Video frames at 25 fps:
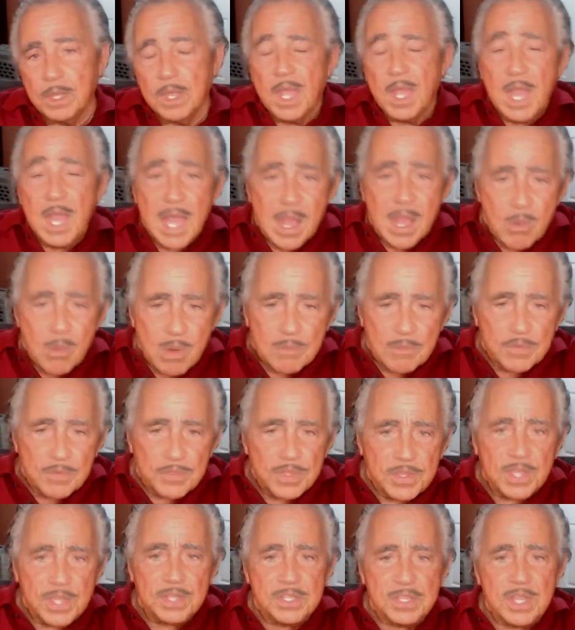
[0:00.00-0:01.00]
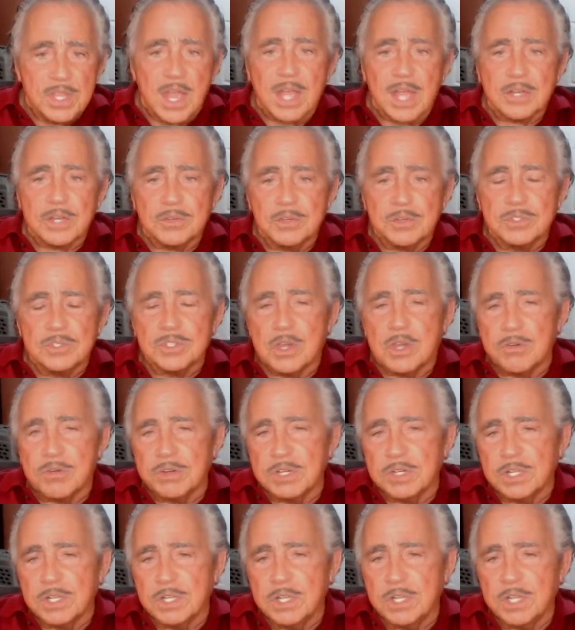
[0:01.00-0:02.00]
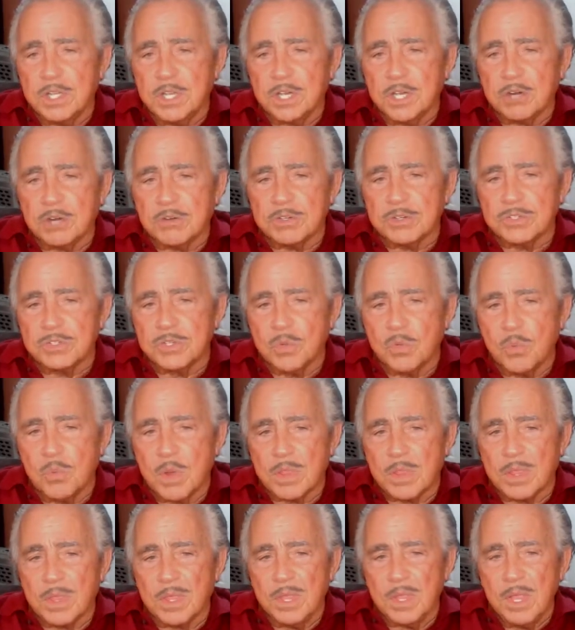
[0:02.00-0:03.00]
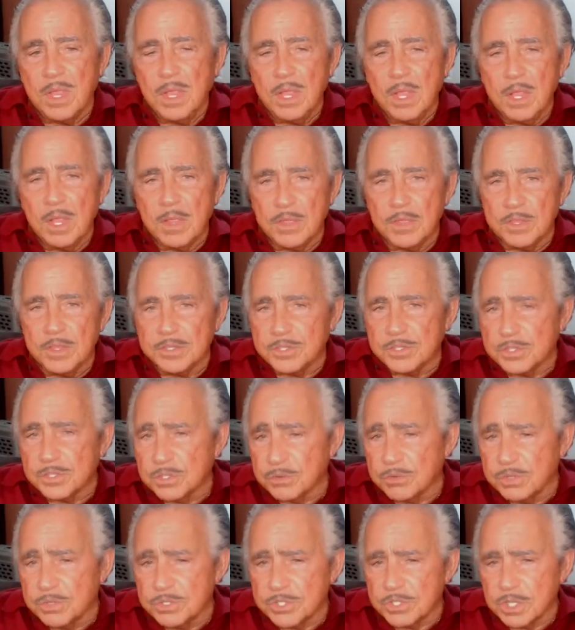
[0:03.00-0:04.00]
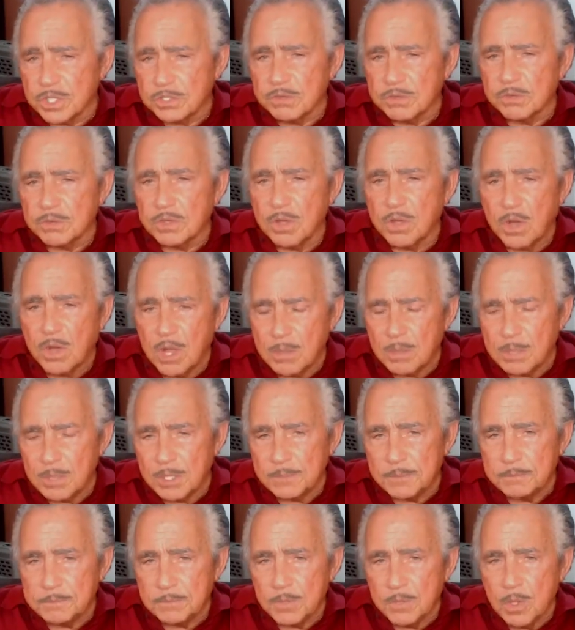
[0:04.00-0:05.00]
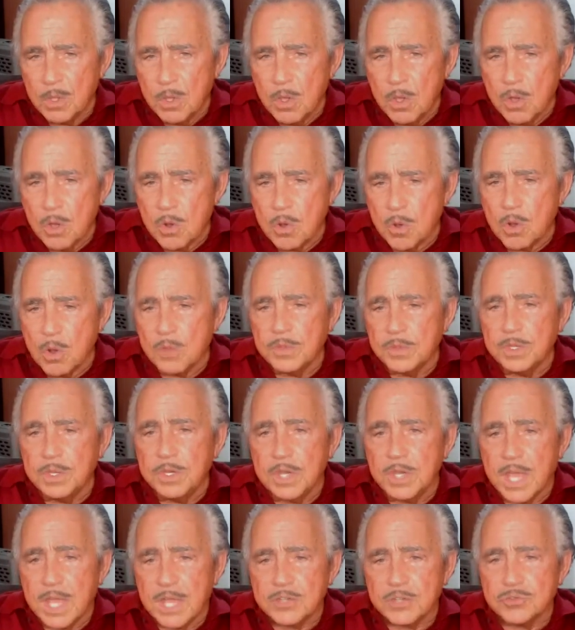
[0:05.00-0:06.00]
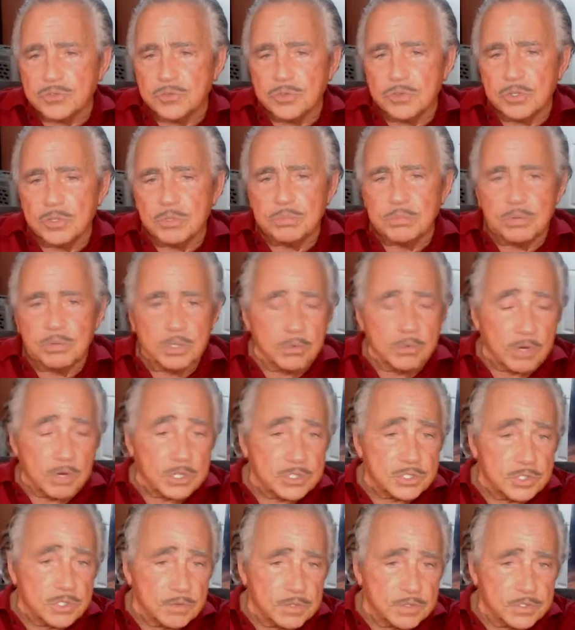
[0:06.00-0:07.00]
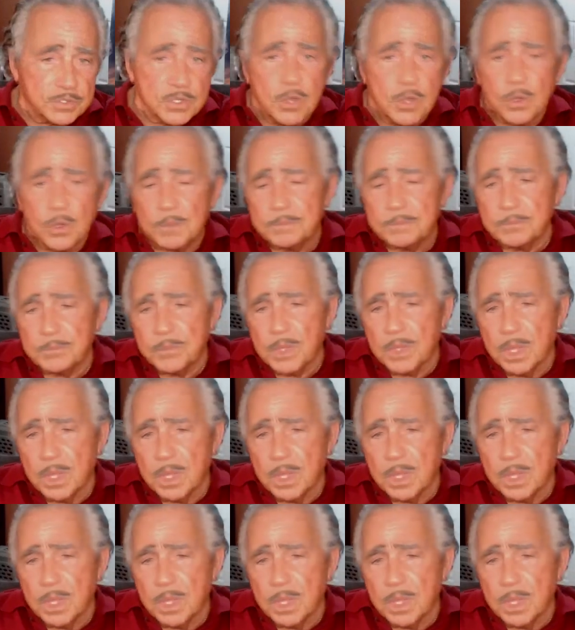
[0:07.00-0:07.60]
However, their doctrines are unclear as to whether this is the result of karma or the natural progression of the soul.